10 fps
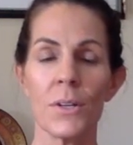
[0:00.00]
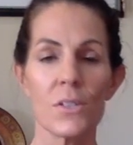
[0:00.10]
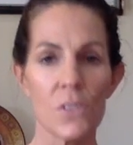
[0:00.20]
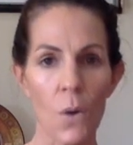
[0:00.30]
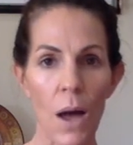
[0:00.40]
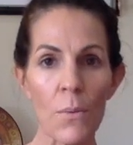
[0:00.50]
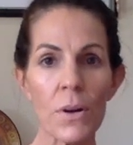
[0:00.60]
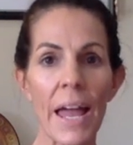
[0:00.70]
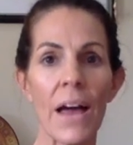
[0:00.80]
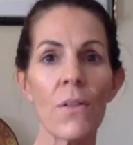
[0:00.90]
So I will
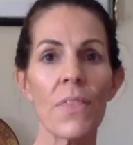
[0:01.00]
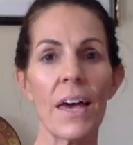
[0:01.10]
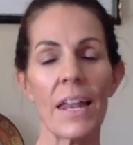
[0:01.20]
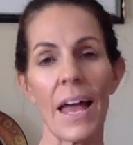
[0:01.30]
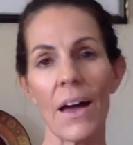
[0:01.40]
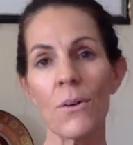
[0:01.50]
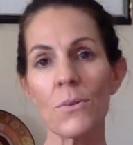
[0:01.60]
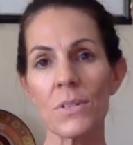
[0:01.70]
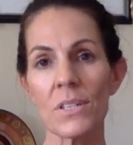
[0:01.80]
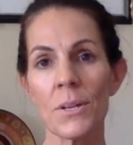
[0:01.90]
count that
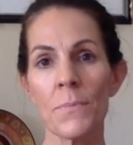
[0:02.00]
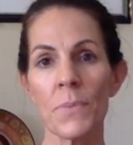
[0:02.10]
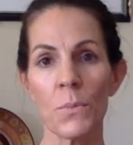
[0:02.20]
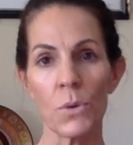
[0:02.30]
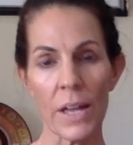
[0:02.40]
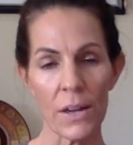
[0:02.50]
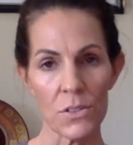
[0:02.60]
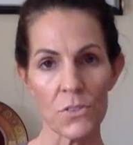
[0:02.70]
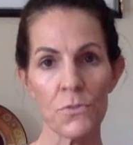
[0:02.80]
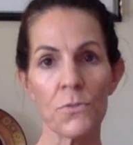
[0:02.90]
out. We'll
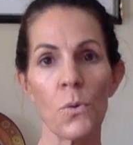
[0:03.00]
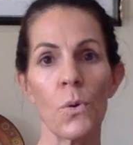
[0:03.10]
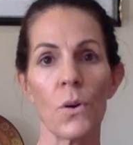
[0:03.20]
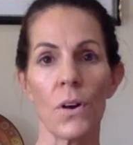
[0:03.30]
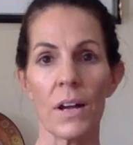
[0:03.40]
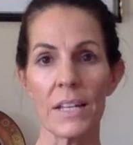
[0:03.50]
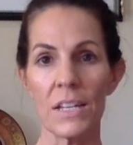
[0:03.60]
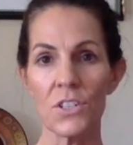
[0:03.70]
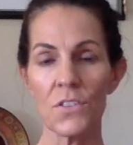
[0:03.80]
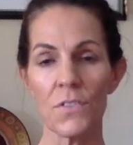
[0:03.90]
count to 4 on
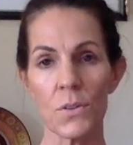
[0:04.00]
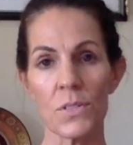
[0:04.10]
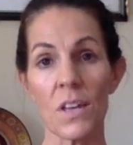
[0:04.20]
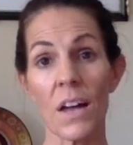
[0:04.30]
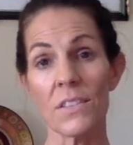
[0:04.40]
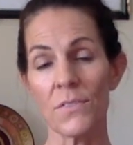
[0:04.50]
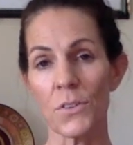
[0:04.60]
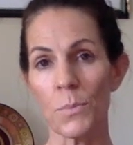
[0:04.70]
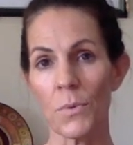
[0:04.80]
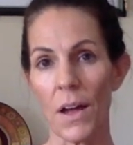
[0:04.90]
each of those sides of
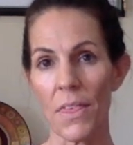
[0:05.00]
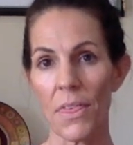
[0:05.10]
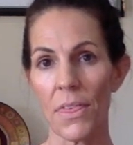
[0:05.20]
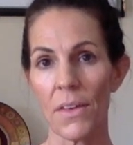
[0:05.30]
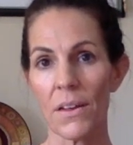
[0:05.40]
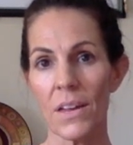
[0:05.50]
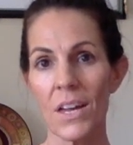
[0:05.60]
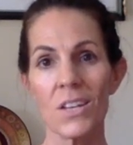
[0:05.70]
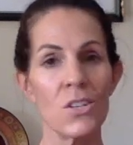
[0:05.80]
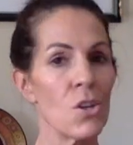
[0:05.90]
your breath.
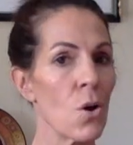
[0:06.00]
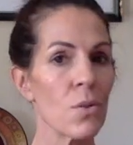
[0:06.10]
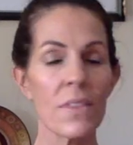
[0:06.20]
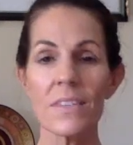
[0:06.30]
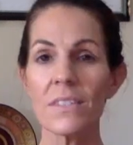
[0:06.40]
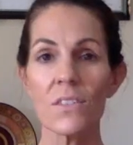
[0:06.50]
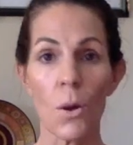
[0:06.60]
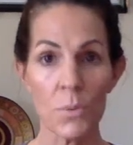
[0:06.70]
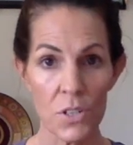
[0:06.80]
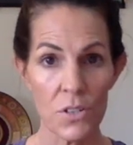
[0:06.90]
Know that this is
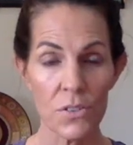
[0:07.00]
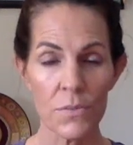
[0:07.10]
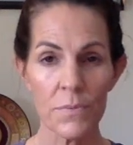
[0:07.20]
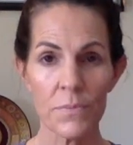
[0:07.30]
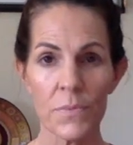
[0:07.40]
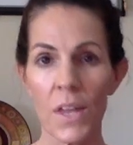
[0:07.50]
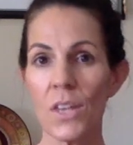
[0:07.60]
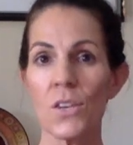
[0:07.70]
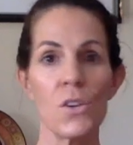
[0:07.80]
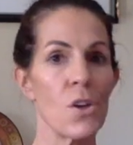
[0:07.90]
optional.
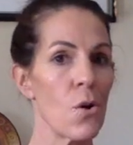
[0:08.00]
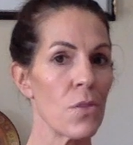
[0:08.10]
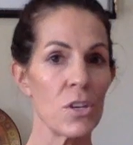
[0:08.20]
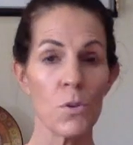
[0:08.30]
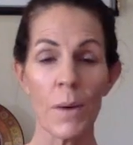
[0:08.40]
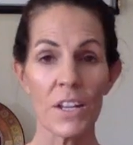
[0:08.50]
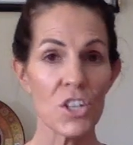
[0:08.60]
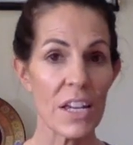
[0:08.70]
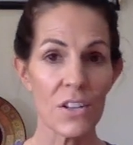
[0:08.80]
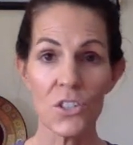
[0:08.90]
Know that you might
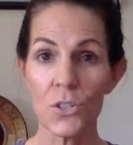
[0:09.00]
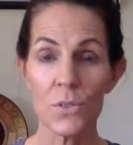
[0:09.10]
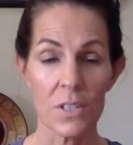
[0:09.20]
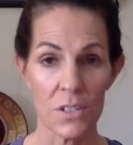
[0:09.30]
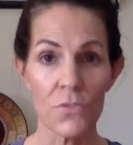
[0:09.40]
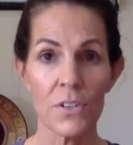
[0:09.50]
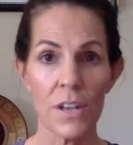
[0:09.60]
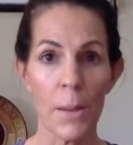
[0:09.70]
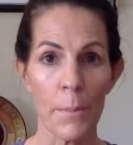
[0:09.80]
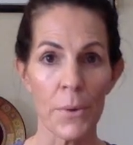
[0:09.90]
choose a different
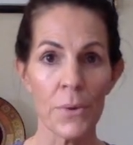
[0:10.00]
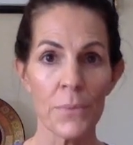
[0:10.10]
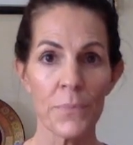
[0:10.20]
number.